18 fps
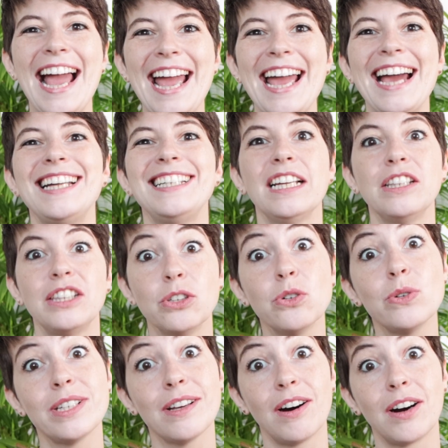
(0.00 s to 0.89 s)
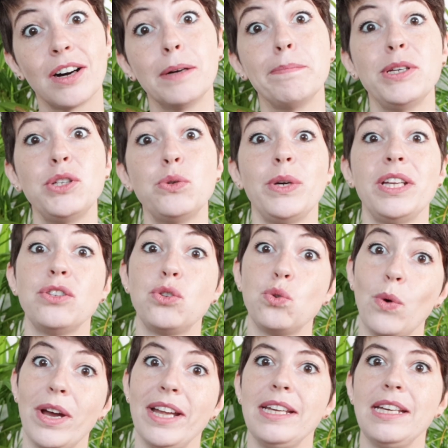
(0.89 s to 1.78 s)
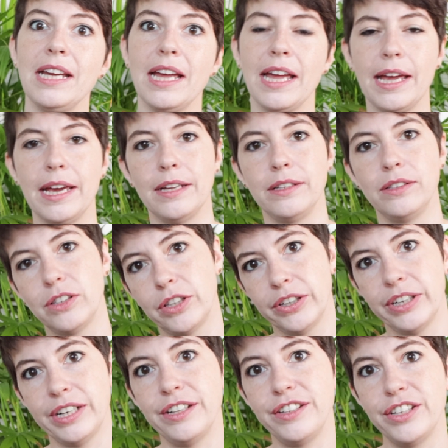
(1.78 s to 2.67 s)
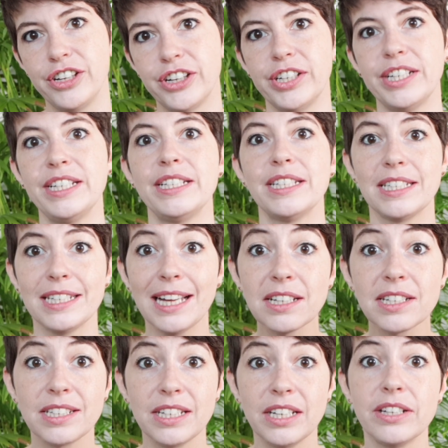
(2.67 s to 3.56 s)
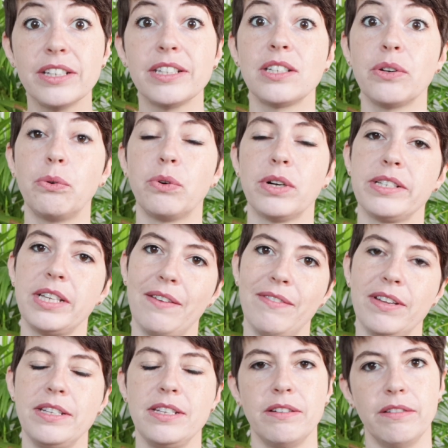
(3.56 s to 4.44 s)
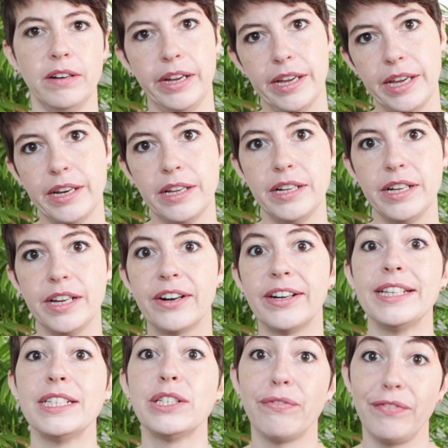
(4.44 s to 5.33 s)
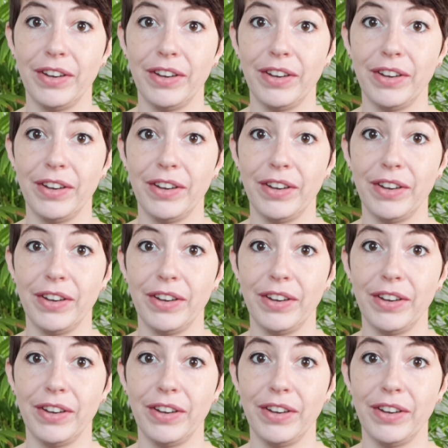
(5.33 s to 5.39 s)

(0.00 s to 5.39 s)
and those are between 20 and 30 degrees Celsius or 70 or 80 degrees